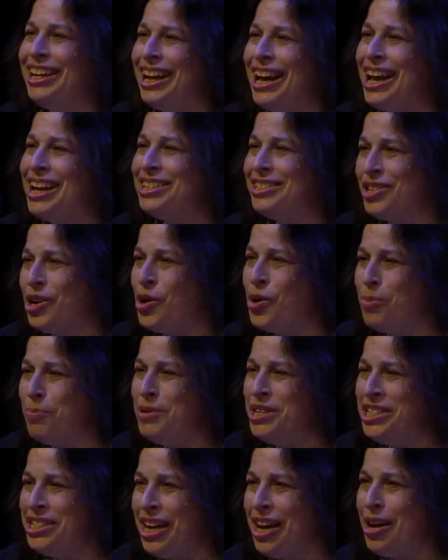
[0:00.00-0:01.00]
has
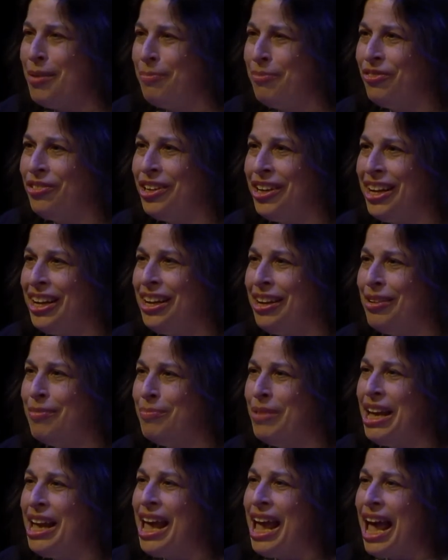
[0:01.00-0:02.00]
opened up for him,